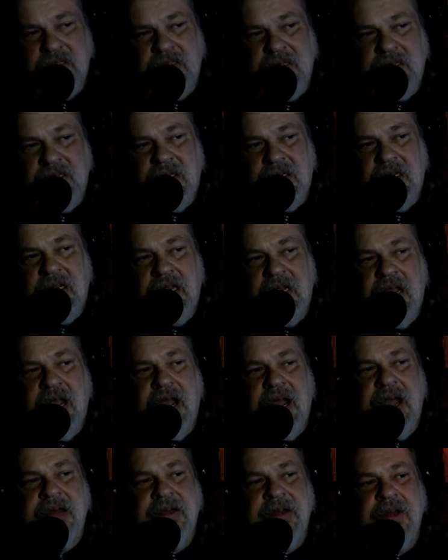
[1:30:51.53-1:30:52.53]
He
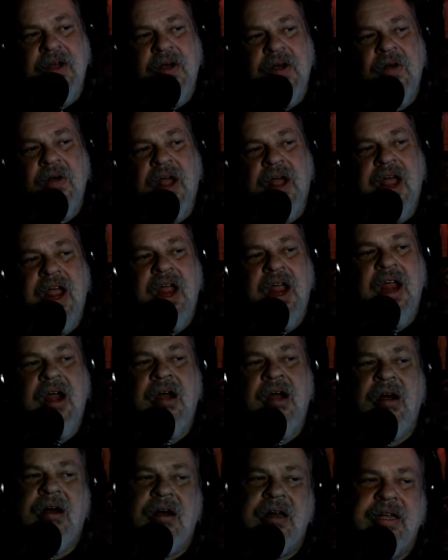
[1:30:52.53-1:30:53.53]
had no hair
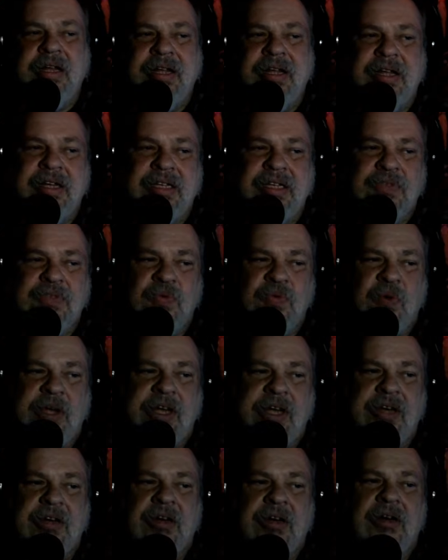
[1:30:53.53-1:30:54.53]
on his
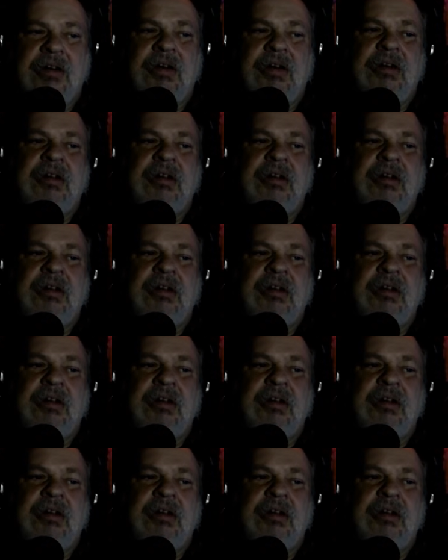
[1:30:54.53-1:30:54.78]
wiener,